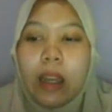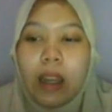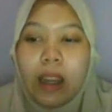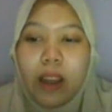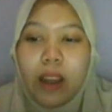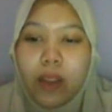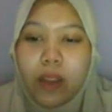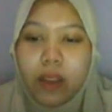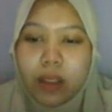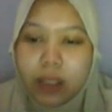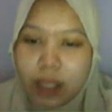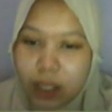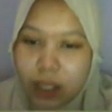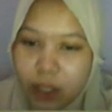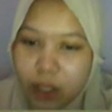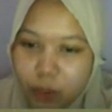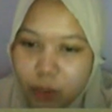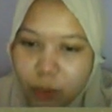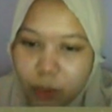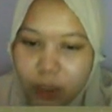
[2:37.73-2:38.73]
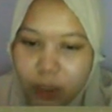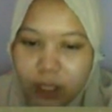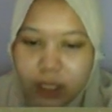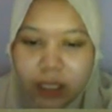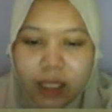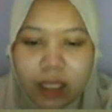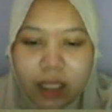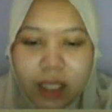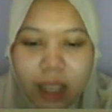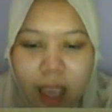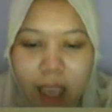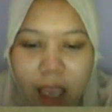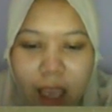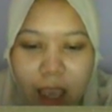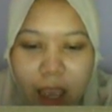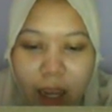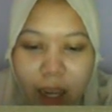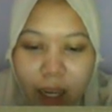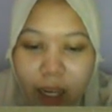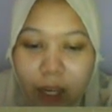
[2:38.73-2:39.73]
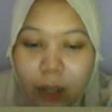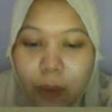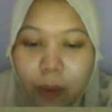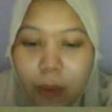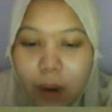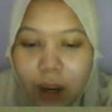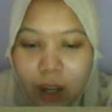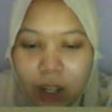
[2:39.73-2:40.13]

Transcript: And the second one, how